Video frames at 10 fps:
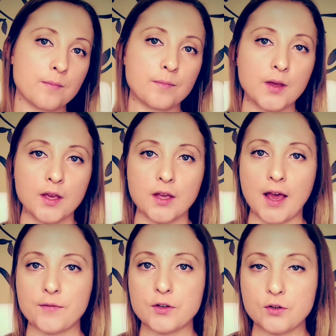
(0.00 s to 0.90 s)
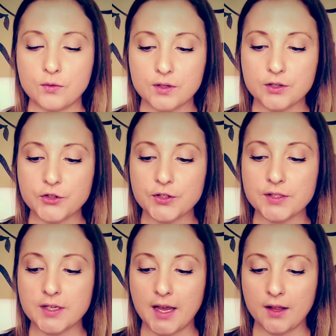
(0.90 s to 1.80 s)
from having to do the
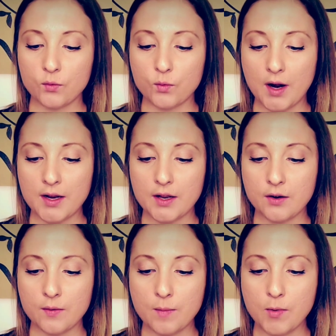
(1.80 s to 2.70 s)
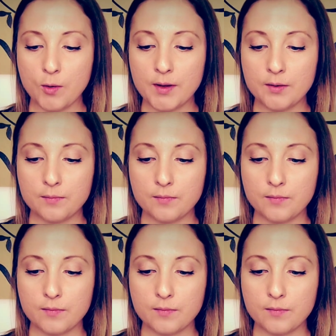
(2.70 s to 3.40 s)
dishes, and right here in the moment,